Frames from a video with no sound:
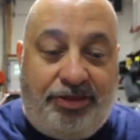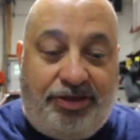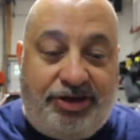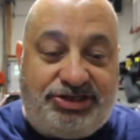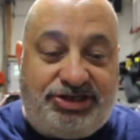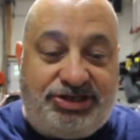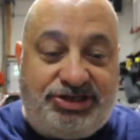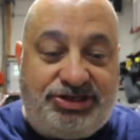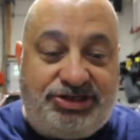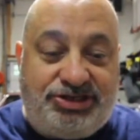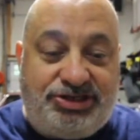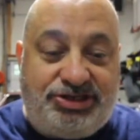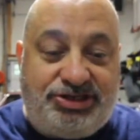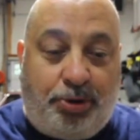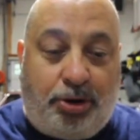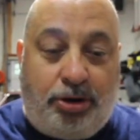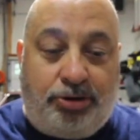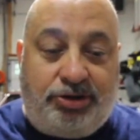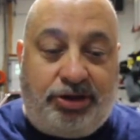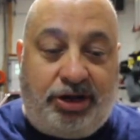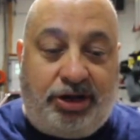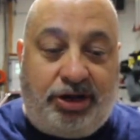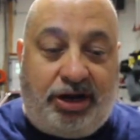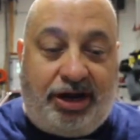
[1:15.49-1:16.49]
This is the
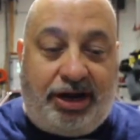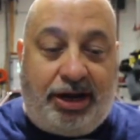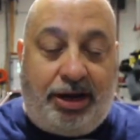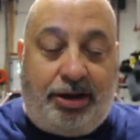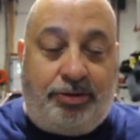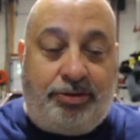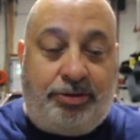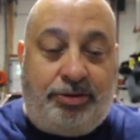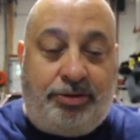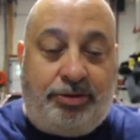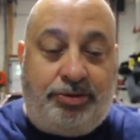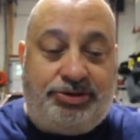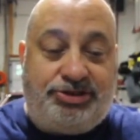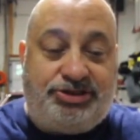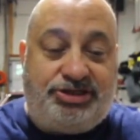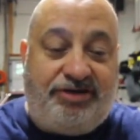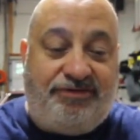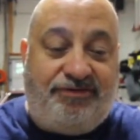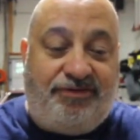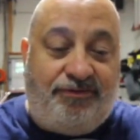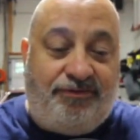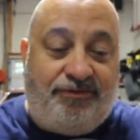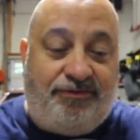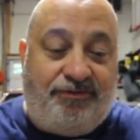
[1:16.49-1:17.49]
part that I got
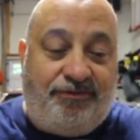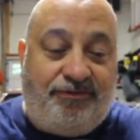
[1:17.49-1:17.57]
received